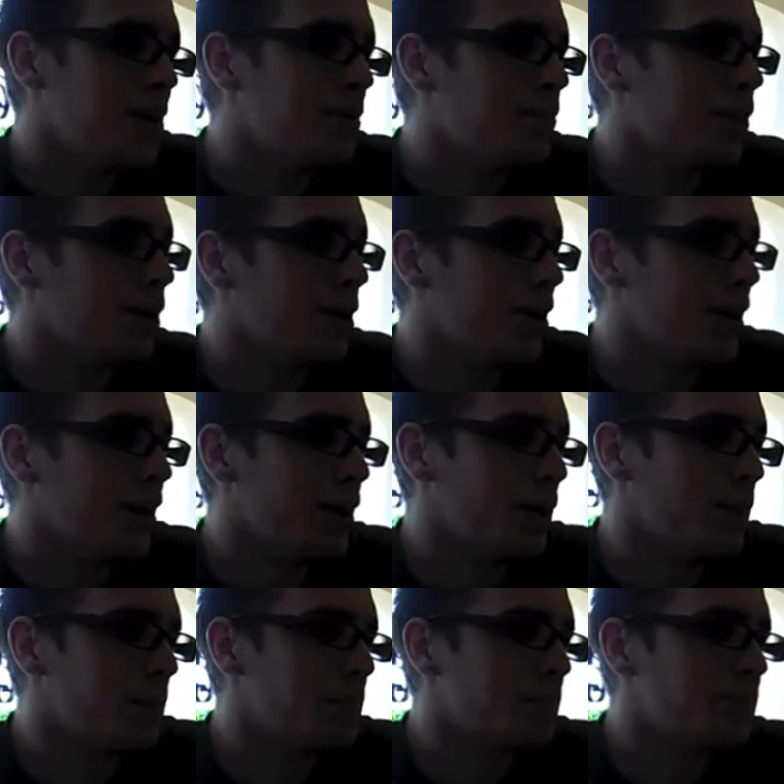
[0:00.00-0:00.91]

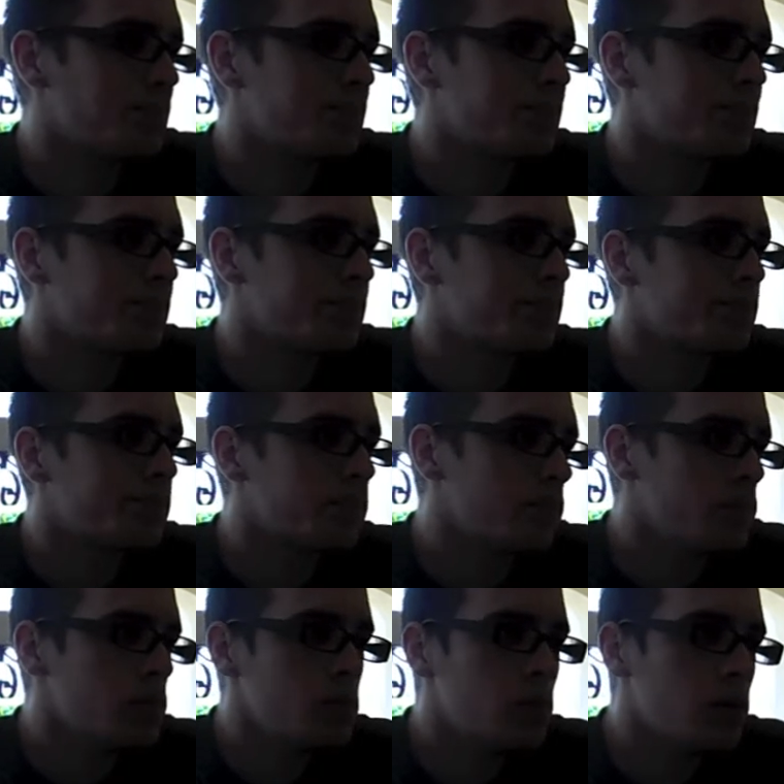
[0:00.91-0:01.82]
But
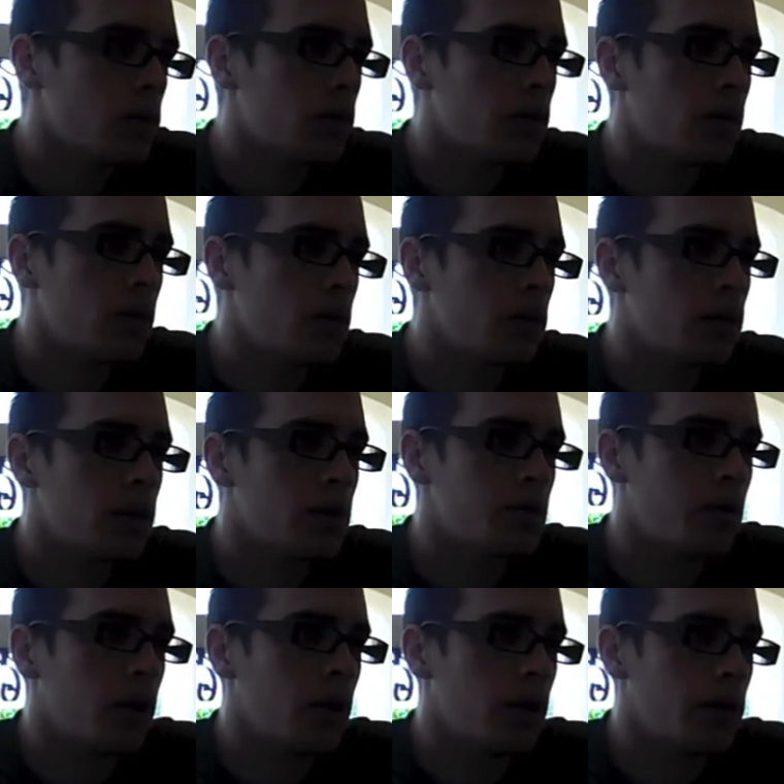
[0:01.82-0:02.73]

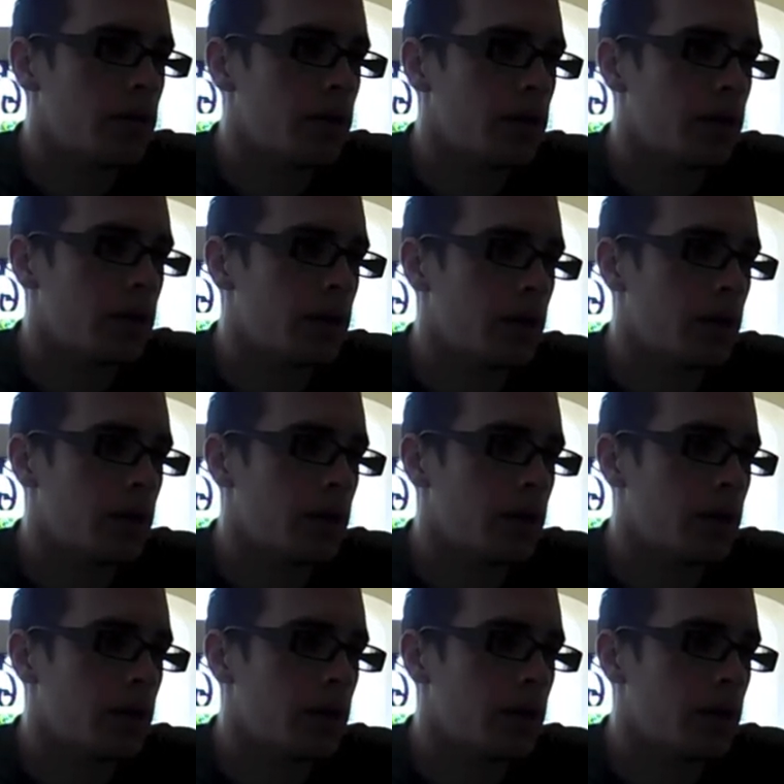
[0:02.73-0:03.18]
later on they